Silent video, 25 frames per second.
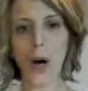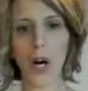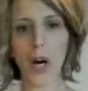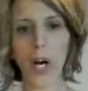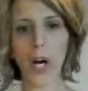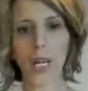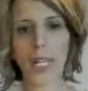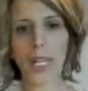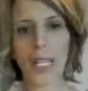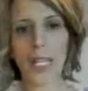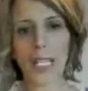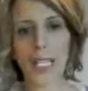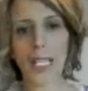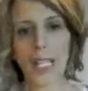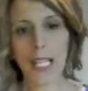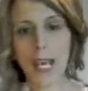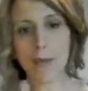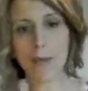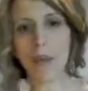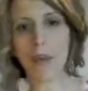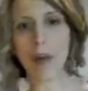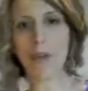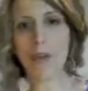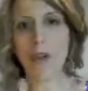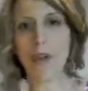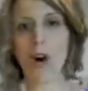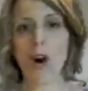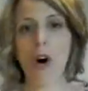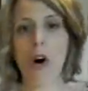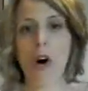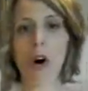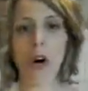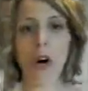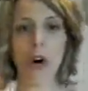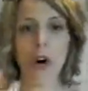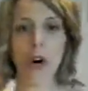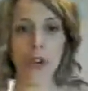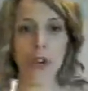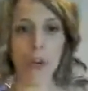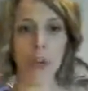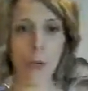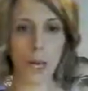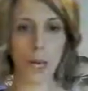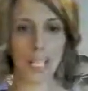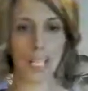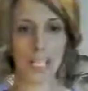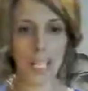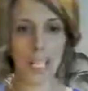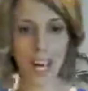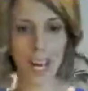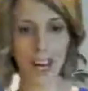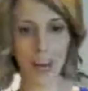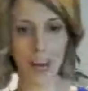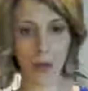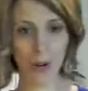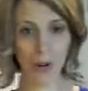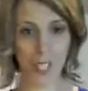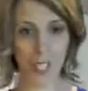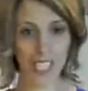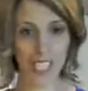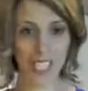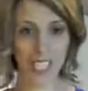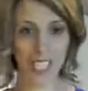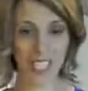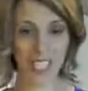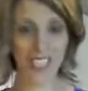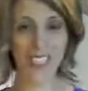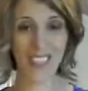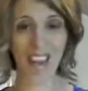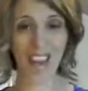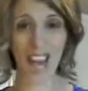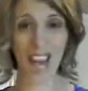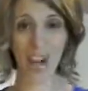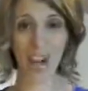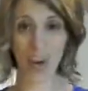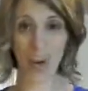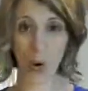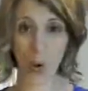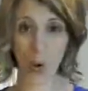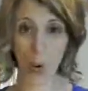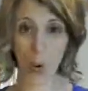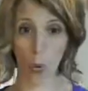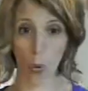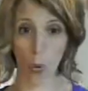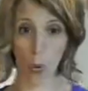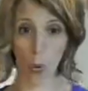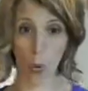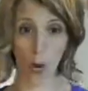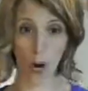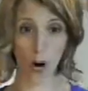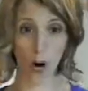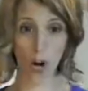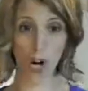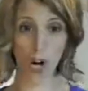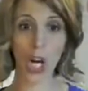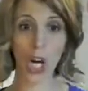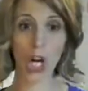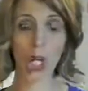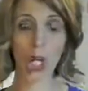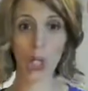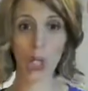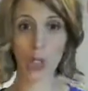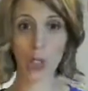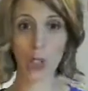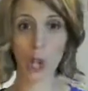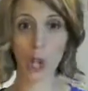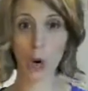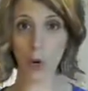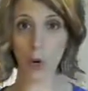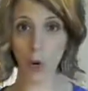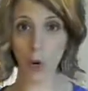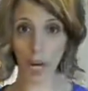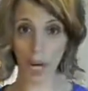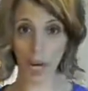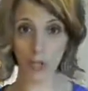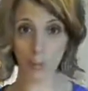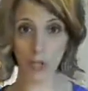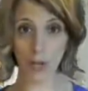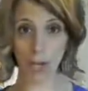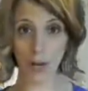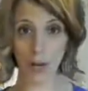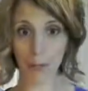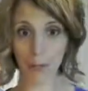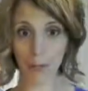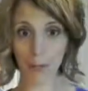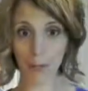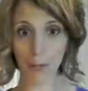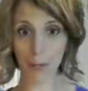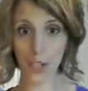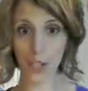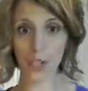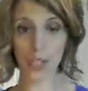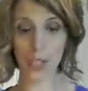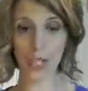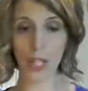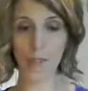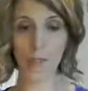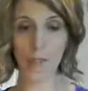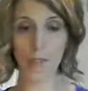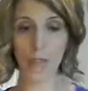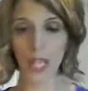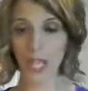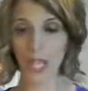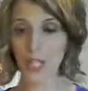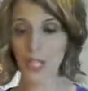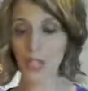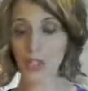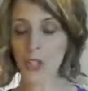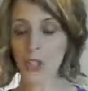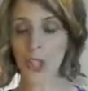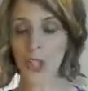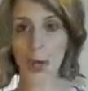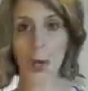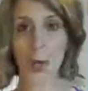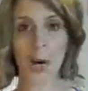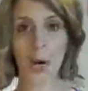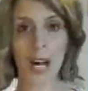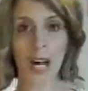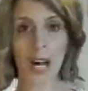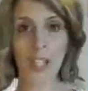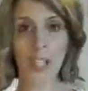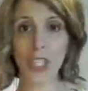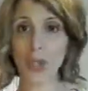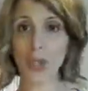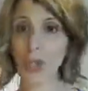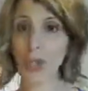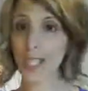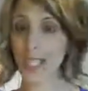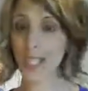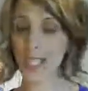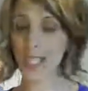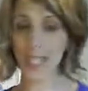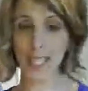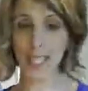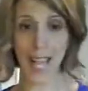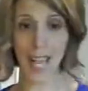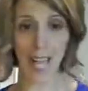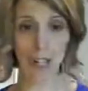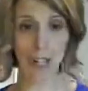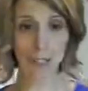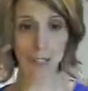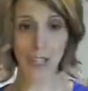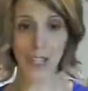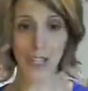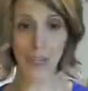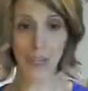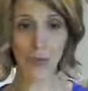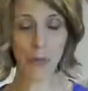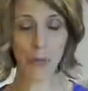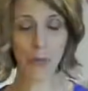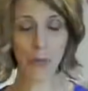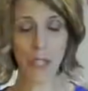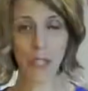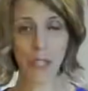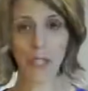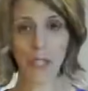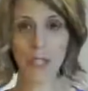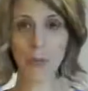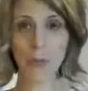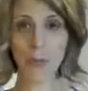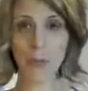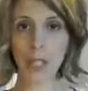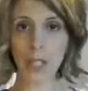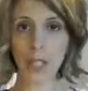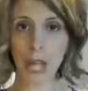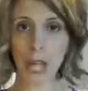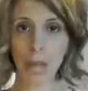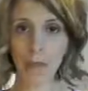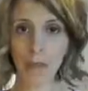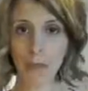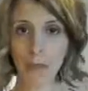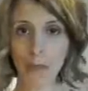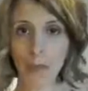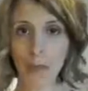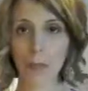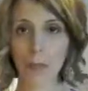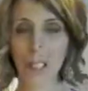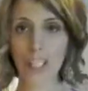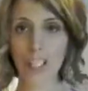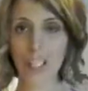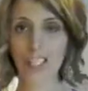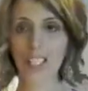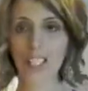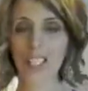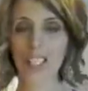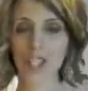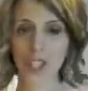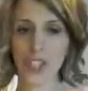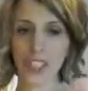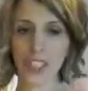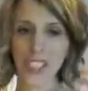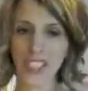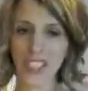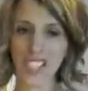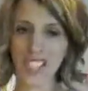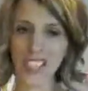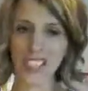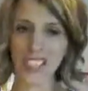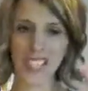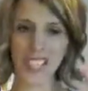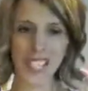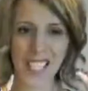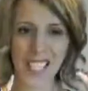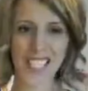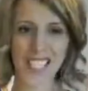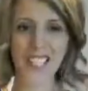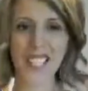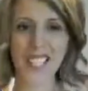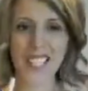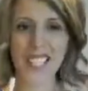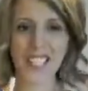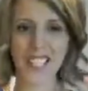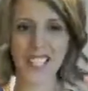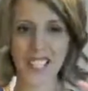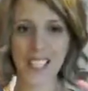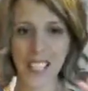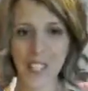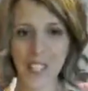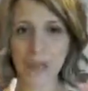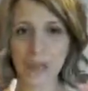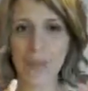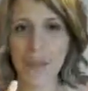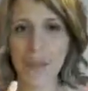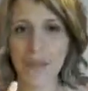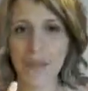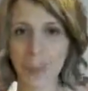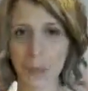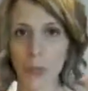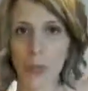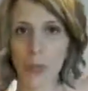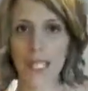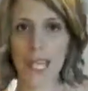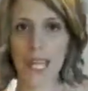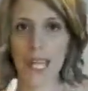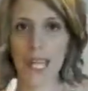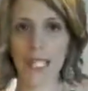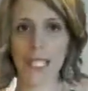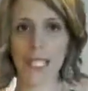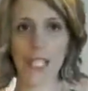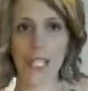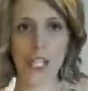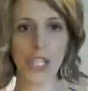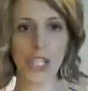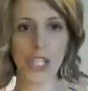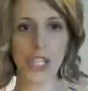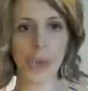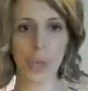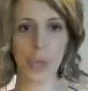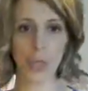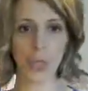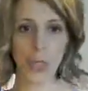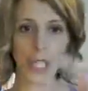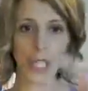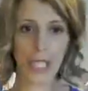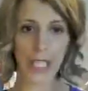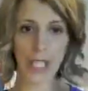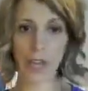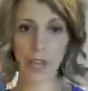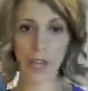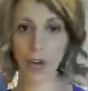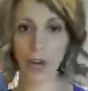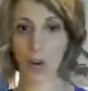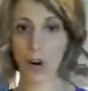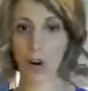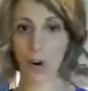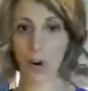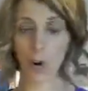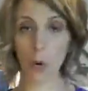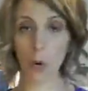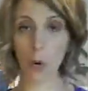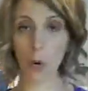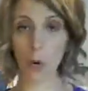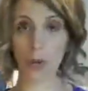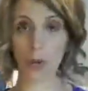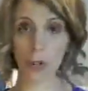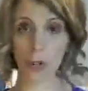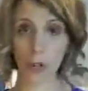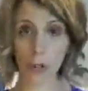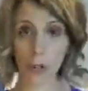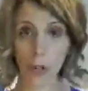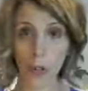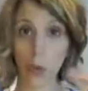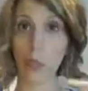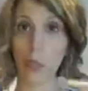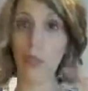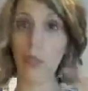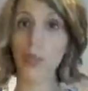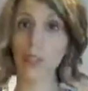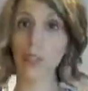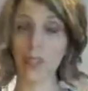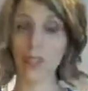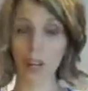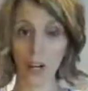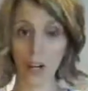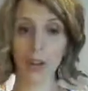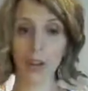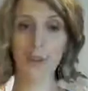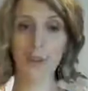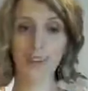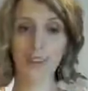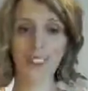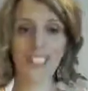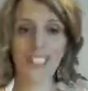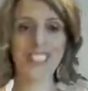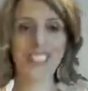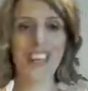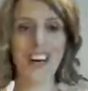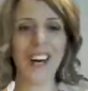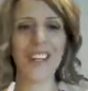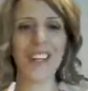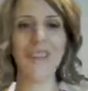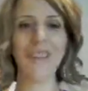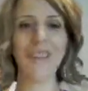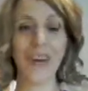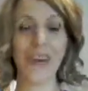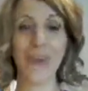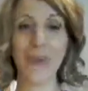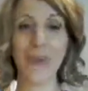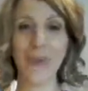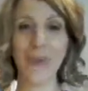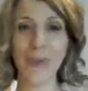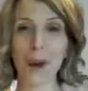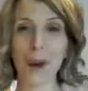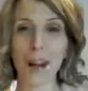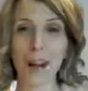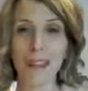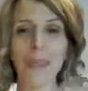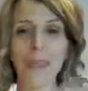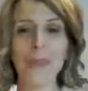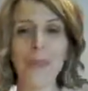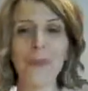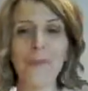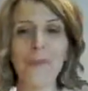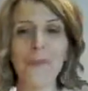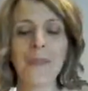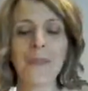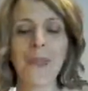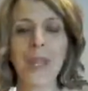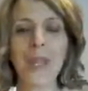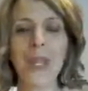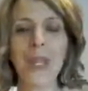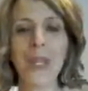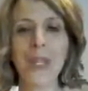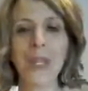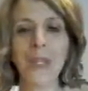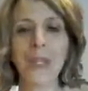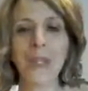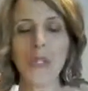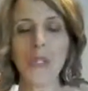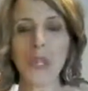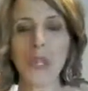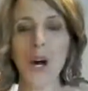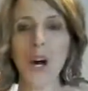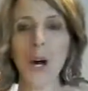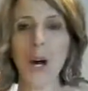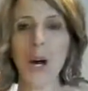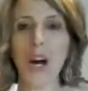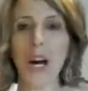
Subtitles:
getting that breath all the way down into that core lower abdominal region. So using sound as you breathe is really helpful, because it sends that signal for relaxation when we hear the sound of our own breath. So